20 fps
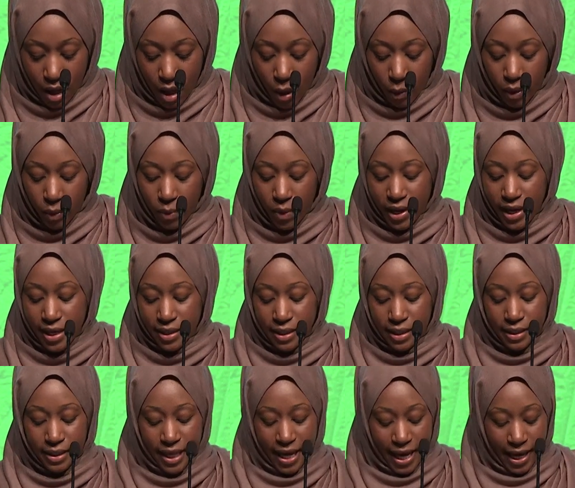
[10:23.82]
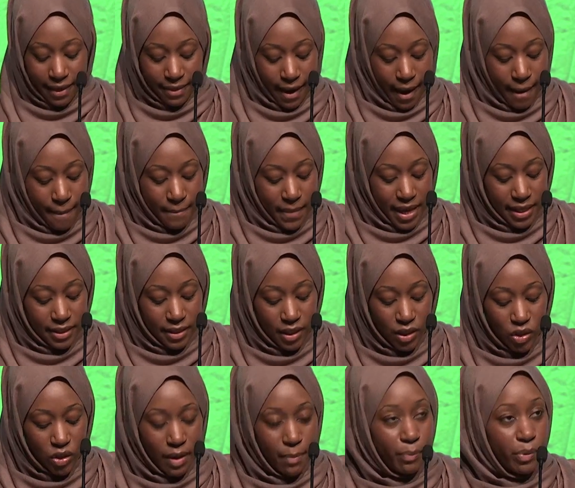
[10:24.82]
We wanted to take that
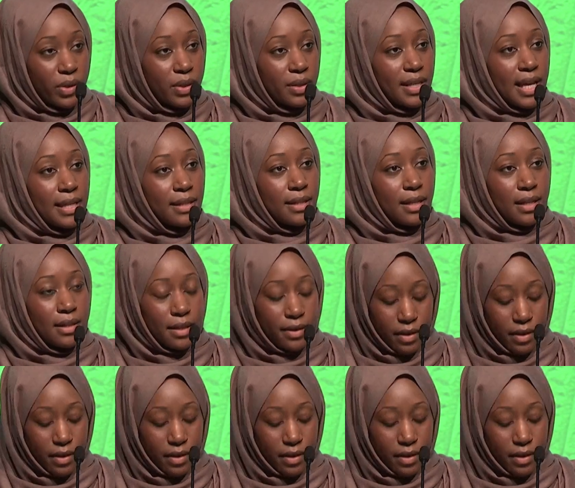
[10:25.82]
message and present it to